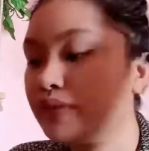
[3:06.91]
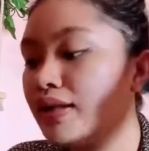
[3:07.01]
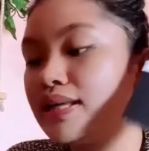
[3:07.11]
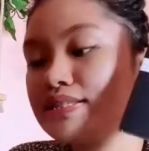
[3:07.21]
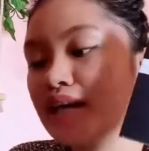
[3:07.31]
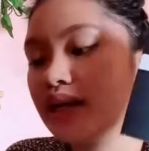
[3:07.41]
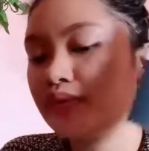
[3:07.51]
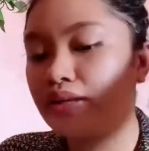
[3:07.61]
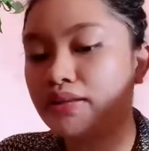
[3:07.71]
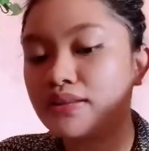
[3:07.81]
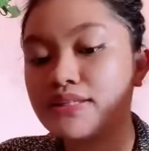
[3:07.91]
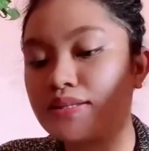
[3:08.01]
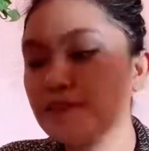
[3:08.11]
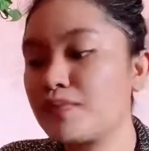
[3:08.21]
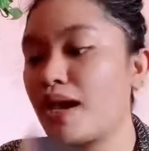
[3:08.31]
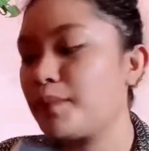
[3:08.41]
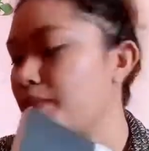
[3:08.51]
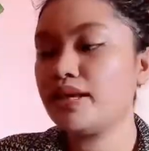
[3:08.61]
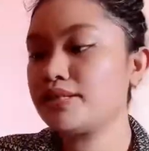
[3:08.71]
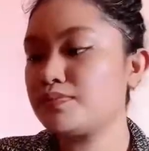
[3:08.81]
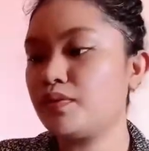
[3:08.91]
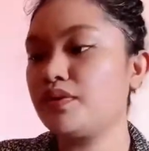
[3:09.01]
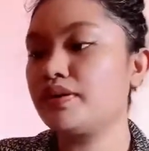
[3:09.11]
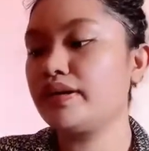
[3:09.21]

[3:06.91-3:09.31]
let's annotate this sometime next book